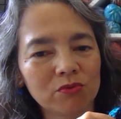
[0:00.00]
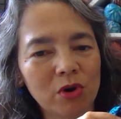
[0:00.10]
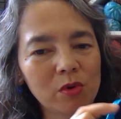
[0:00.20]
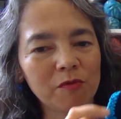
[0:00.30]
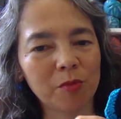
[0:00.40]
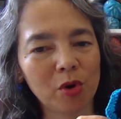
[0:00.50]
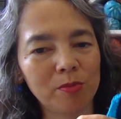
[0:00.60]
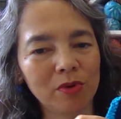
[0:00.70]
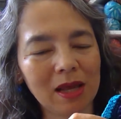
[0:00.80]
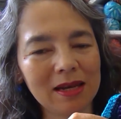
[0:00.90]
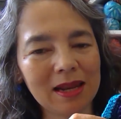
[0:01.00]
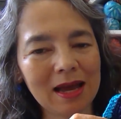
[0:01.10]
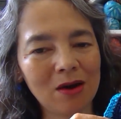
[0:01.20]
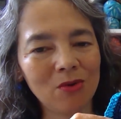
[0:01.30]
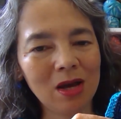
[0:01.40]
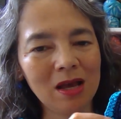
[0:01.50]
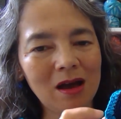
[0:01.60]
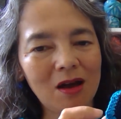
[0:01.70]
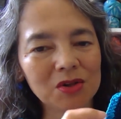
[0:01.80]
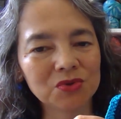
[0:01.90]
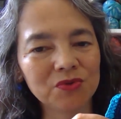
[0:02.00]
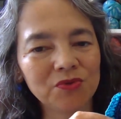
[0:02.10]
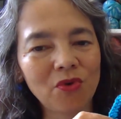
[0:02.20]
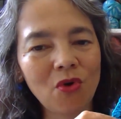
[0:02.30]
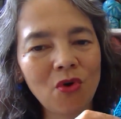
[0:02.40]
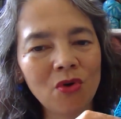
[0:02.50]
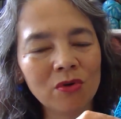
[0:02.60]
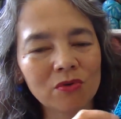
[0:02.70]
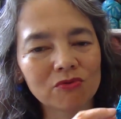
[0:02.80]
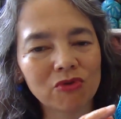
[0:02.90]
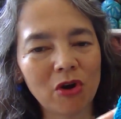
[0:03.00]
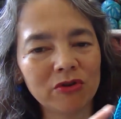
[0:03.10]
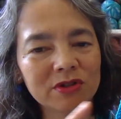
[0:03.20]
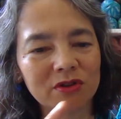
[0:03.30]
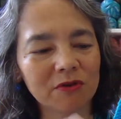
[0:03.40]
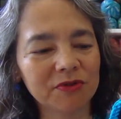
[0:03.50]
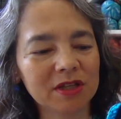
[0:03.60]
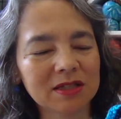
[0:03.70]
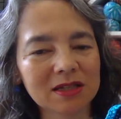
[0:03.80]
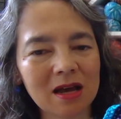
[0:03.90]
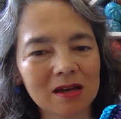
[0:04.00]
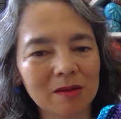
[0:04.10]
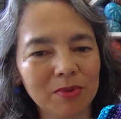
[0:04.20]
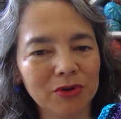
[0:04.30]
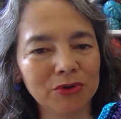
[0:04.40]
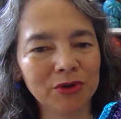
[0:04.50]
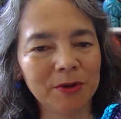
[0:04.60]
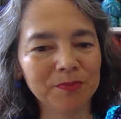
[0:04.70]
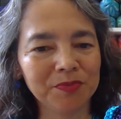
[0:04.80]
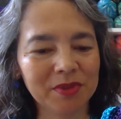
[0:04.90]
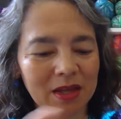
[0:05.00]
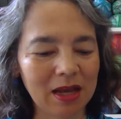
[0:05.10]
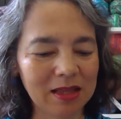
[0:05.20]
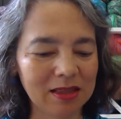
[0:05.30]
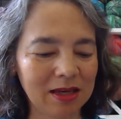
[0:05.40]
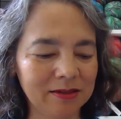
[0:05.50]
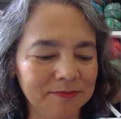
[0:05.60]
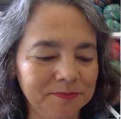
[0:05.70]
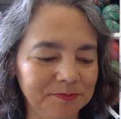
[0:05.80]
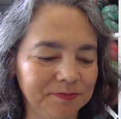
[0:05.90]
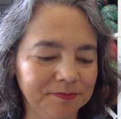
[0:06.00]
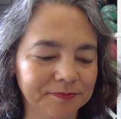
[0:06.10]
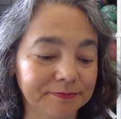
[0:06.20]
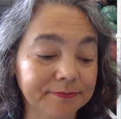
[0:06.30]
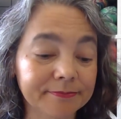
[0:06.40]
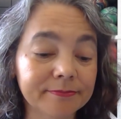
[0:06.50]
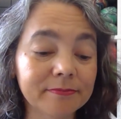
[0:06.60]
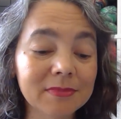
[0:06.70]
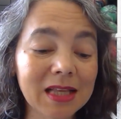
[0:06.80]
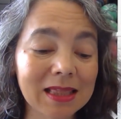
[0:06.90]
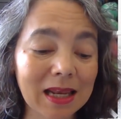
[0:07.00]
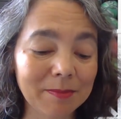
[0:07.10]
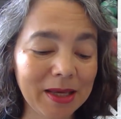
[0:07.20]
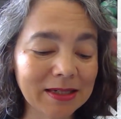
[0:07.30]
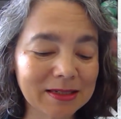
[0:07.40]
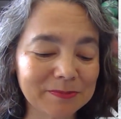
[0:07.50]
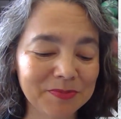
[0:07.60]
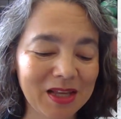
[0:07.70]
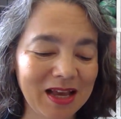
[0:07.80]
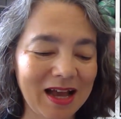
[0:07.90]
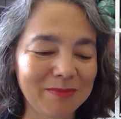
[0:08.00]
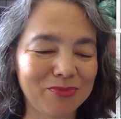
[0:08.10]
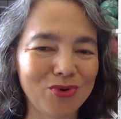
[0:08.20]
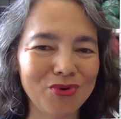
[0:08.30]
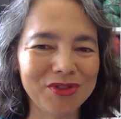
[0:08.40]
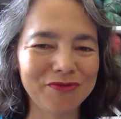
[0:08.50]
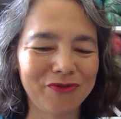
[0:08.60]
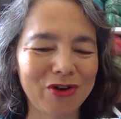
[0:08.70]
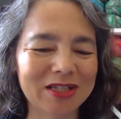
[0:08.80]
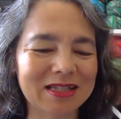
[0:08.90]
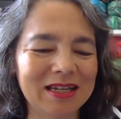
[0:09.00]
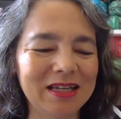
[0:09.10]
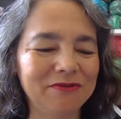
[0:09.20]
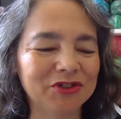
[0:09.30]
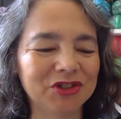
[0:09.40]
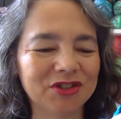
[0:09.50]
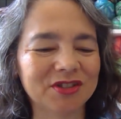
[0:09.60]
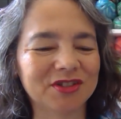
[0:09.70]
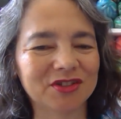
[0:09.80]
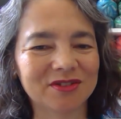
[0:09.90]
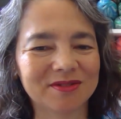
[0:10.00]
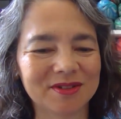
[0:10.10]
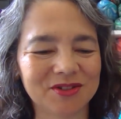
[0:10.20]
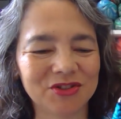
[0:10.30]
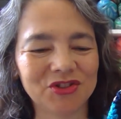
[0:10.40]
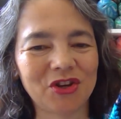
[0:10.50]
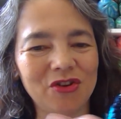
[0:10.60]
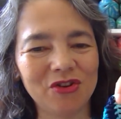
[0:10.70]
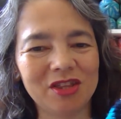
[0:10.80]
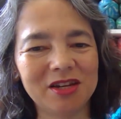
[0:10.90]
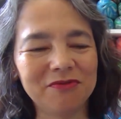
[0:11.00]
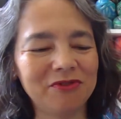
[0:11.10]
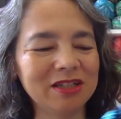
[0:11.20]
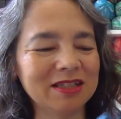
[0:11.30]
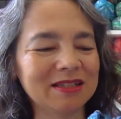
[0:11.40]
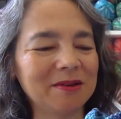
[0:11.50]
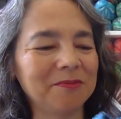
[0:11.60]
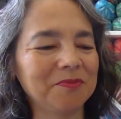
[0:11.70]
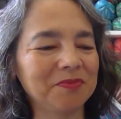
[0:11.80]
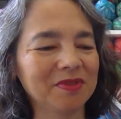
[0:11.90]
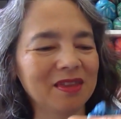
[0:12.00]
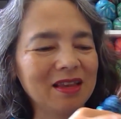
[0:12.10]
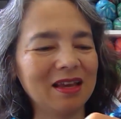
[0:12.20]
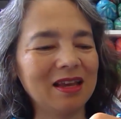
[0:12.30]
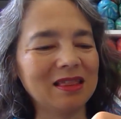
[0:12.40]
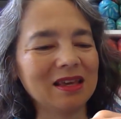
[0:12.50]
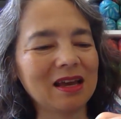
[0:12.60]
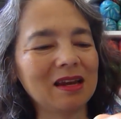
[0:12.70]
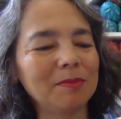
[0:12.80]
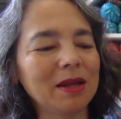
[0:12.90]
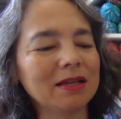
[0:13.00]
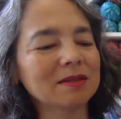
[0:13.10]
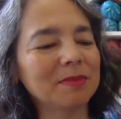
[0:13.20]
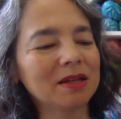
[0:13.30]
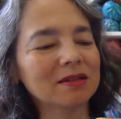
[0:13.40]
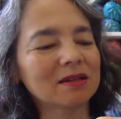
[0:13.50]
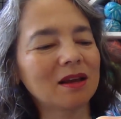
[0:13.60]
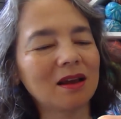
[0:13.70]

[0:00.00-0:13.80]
row of purple, and now I'll do 4 rows of this darker blue, and then that'll be it. I brought the first sleeve just to show you the difference in the color placement.